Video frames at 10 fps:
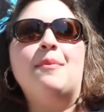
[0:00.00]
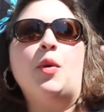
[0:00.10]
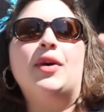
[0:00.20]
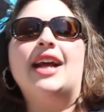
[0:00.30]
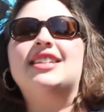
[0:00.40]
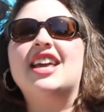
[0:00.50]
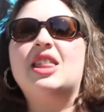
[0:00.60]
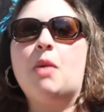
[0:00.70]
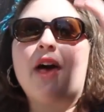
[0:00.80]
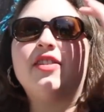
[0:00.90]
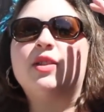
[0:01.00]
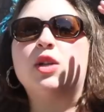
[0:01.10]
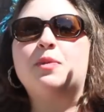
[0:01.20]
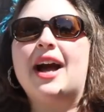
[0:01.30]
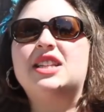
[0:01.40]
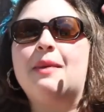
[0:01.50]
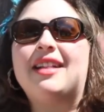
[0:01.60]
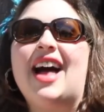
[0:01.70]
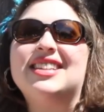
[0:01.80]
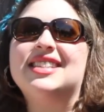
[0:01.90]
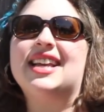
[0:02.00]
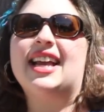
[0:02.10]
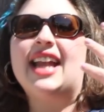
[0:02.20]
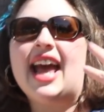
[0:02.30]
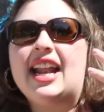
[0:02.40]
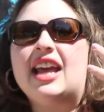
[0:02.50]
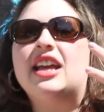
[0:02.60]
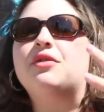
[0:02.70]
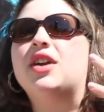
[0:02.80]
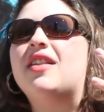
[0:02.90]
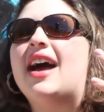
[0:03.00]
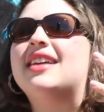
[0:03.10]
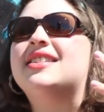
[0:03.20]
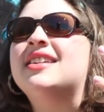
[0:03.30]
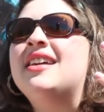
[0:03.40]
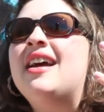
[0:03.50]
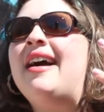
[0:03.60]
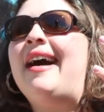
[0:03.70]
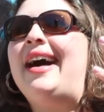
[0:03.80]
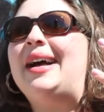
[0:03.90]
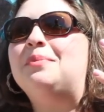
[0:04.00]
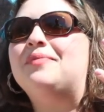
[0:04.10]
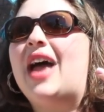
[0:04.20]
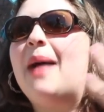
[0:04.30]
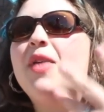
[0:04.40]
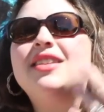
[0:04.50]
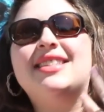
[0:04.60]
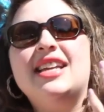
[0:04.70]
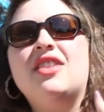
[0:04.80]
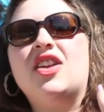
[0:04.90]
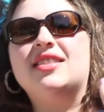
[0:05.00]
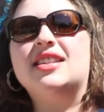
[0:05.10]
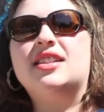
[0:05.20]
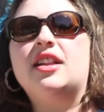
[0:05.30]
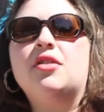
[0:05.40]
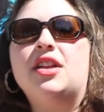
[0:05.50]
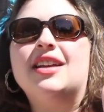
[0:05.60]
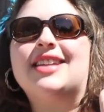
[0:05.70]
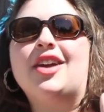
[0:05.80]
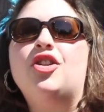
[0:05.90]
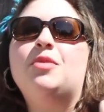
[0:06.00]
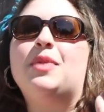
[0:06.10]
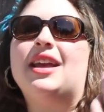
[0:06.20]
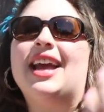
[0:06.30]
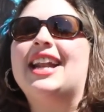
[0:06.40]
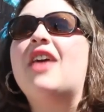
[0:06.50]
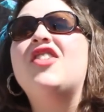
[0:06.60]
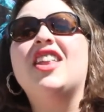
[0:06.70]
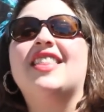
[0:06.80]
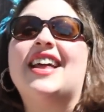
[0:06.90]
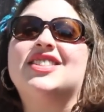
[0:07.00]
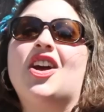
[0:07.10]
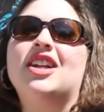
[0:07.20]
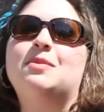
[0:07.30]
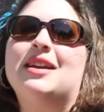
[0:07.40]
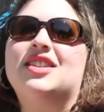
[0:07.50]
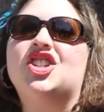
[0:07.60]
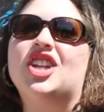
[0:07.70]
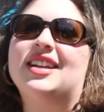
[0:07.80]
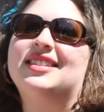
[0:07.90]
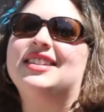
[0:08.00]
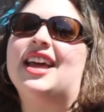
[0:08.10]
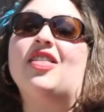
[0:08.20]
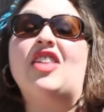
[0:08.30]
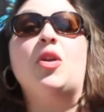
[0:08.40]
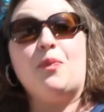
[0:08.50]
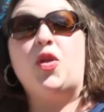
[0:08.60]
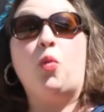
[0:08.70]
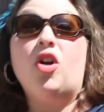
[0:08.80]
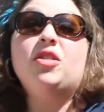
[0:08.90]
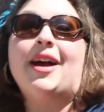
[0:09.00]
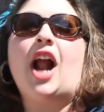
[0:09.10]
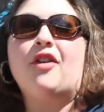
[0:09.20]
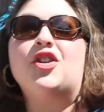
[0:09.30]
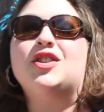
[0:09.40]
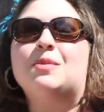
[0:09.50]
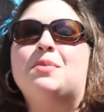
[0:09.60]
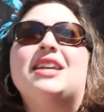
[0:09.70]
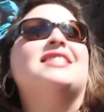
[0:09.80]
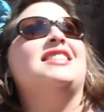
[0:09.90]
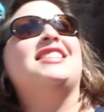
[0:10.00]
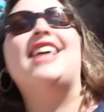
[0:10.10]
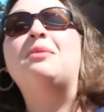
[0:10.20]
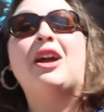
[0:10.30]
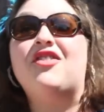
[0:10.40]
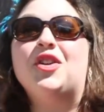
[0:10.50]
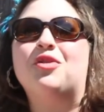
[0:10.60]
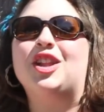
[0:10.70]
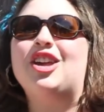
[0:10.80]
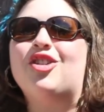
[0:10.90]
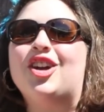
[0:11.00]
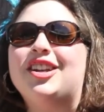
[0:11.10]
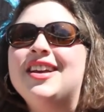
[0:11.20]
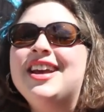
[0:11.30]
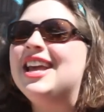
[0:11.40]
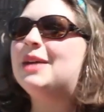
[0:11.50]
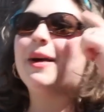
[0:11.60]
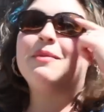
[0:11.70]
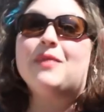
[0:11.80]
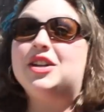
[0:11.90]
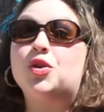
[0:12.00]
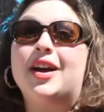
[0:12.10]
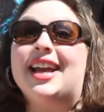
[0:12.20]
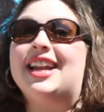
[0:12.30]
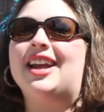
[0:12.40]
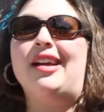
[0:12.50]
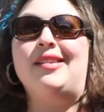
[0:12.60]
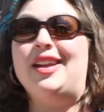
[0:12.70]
but when I take them off and switch back to my glasses, I get a headache and realize I'm not seeing things as clearly as I could be. And I feel like that's God's message to us today. Like the world might offer you some peace. The sun might feel really good. You might enjoy getting